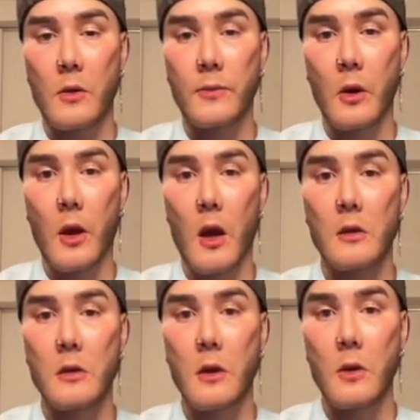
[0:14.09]
Okay,
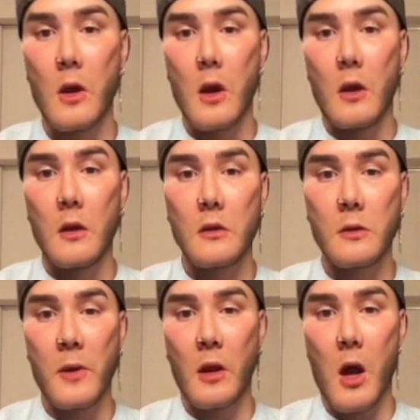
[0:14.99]
so this has
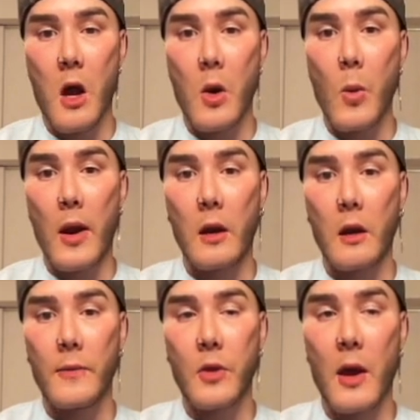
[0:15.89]
been long
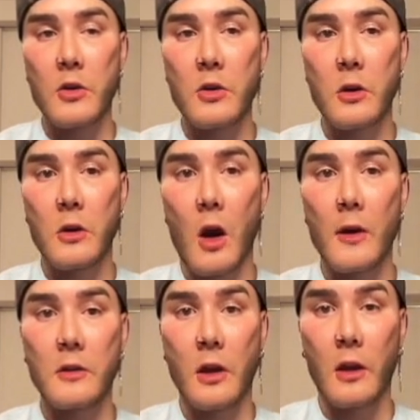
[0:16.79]
awaited. I should
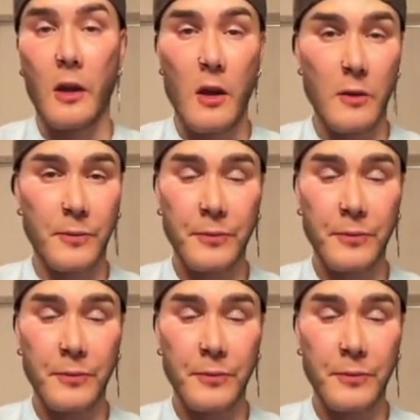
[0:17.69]
articulate,